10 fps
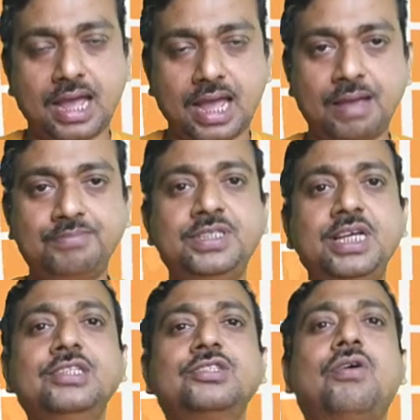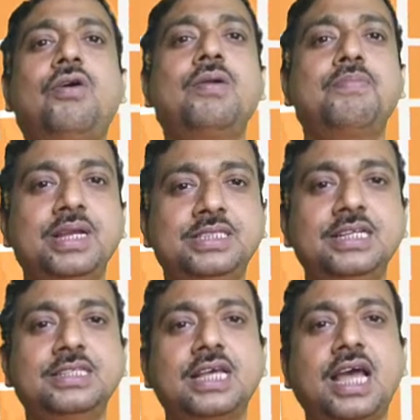absence or
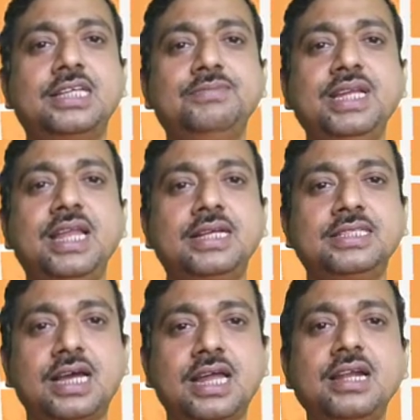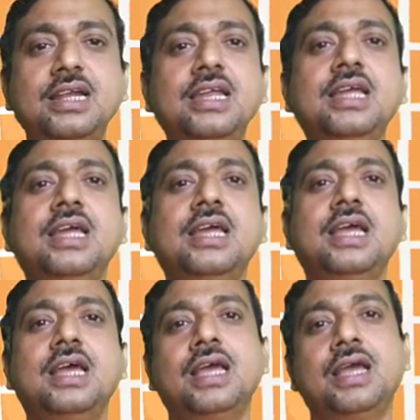presence has been exaggeratedly
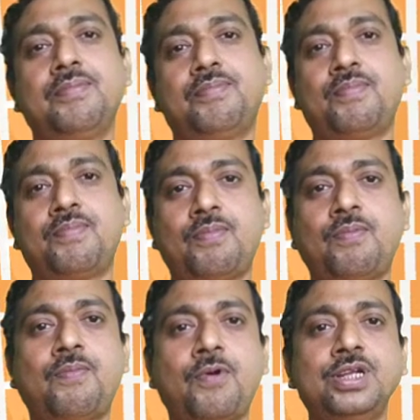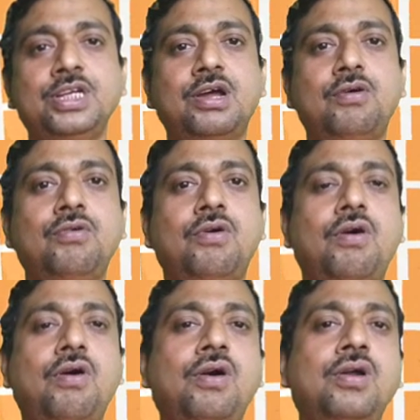pointed out,
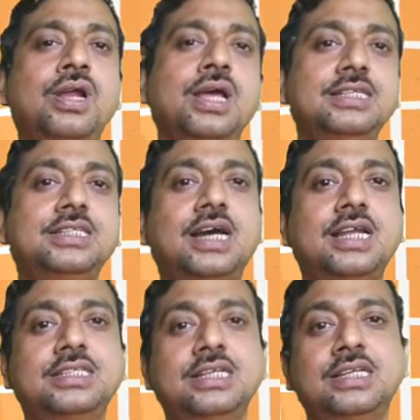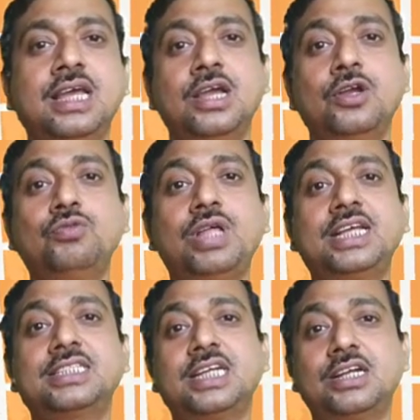or exaggeration to the
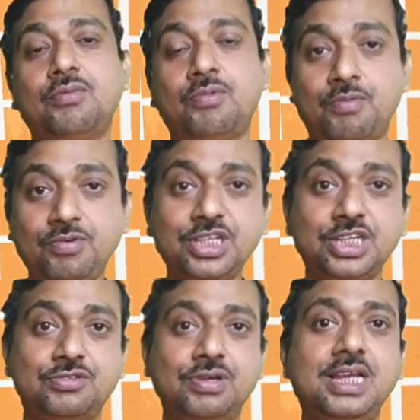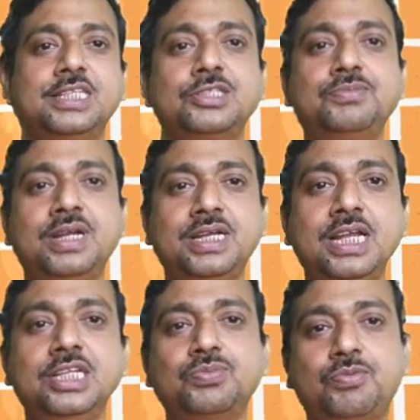extent of homosexuality. Shakespeare
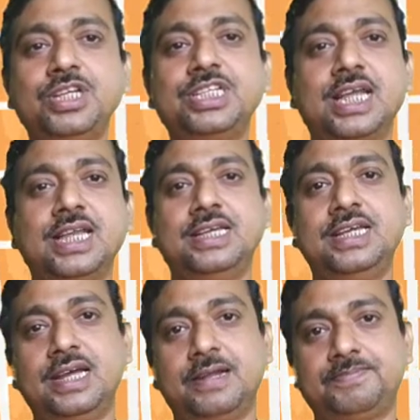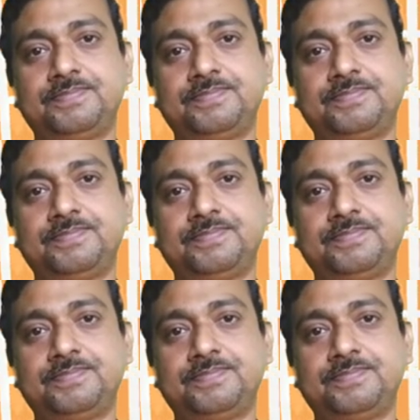deals poetically here.